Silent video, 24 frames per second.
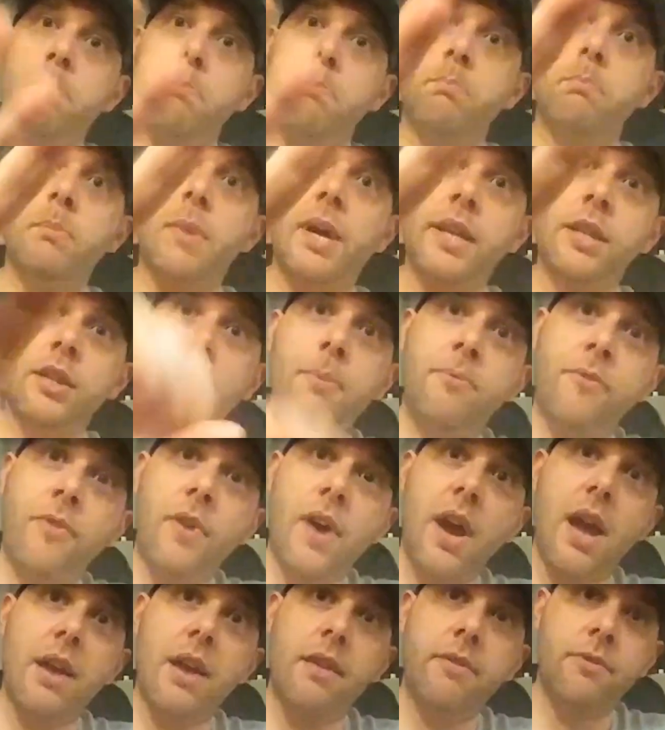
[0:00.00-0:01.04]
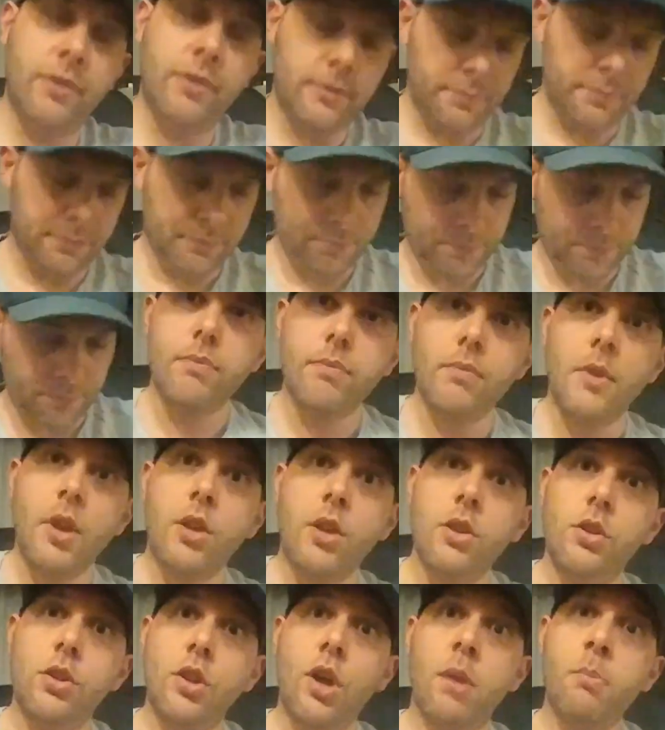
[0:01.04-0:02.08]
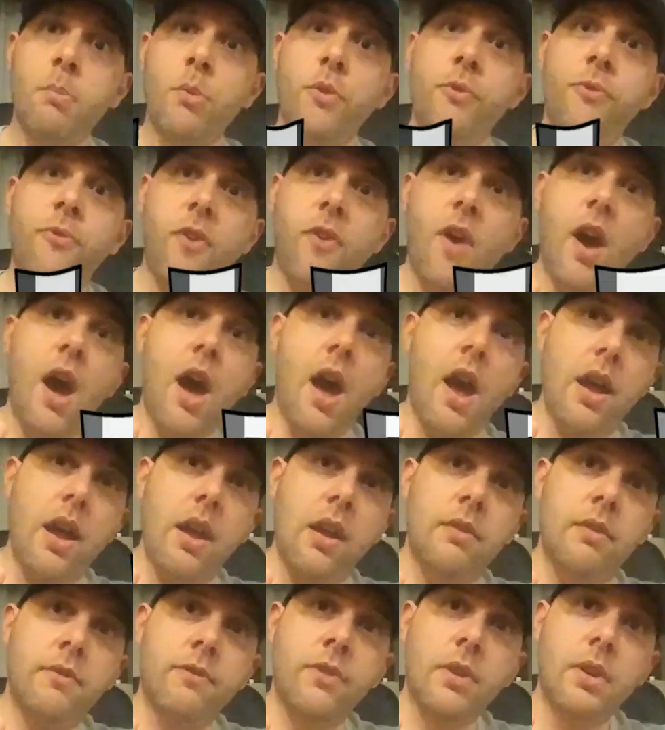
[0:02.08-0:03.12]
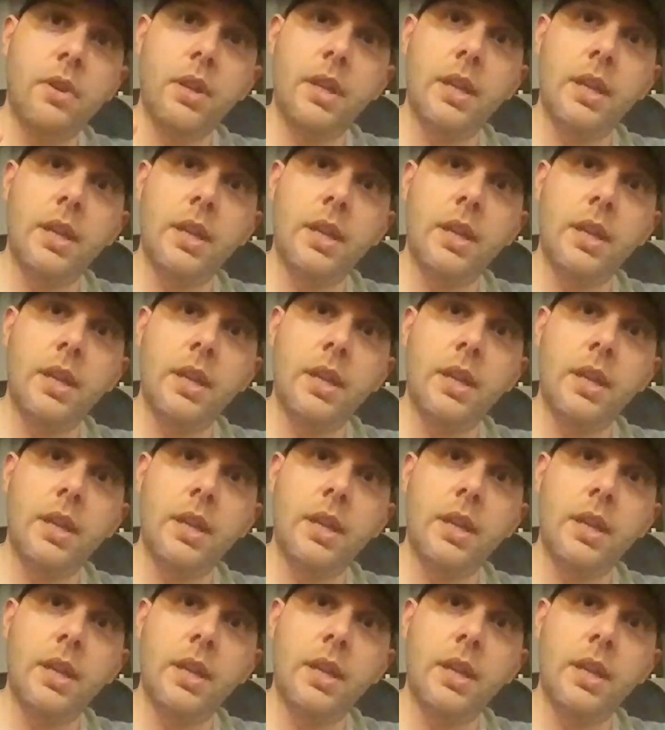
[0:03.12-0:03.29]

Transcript: my top five. Number five